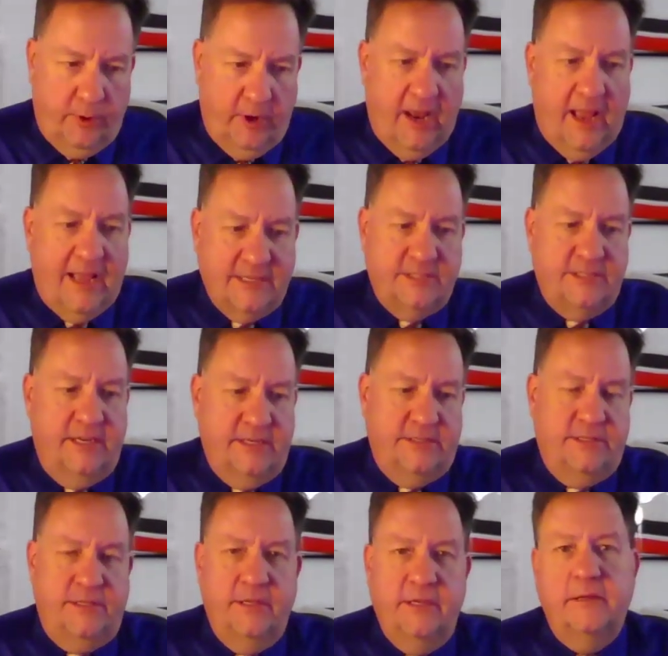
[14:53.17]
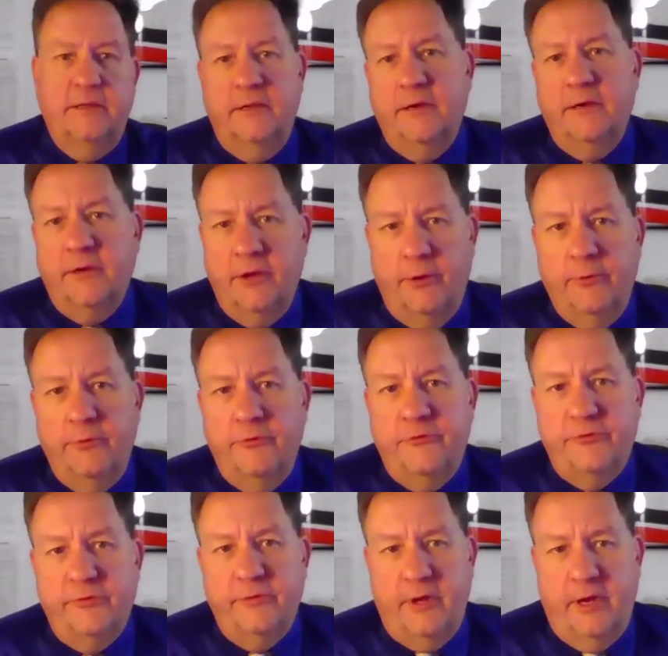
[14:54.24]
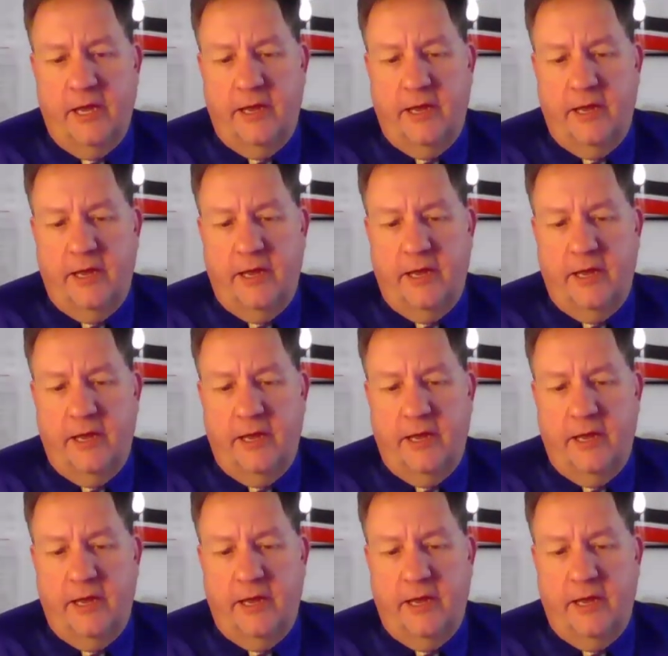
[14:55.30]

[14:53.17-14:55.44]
process that goes.